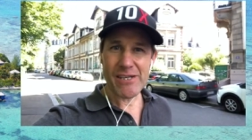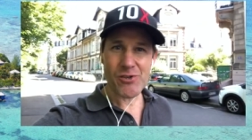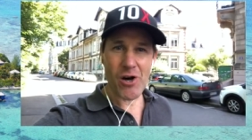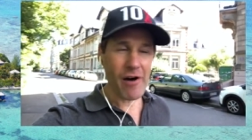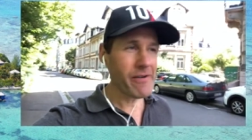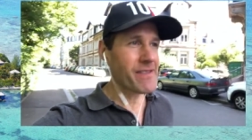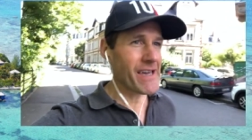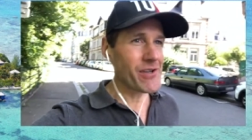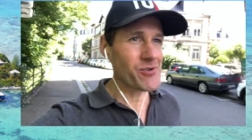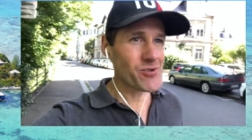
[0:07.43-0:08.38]
coffee.
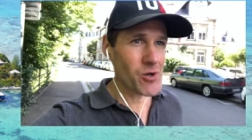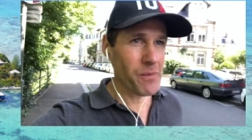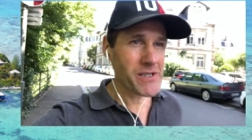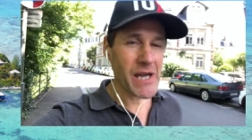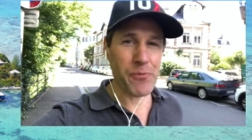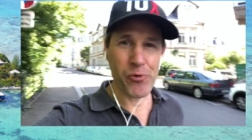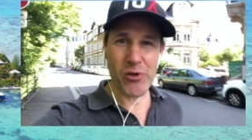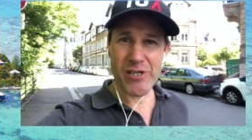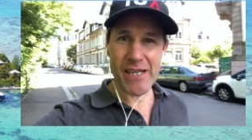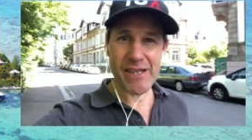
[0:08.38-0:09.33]
Thank you so much. I
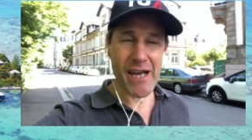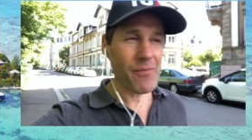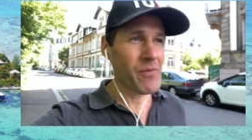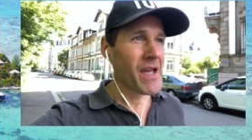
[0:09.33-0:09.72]
appreciate that.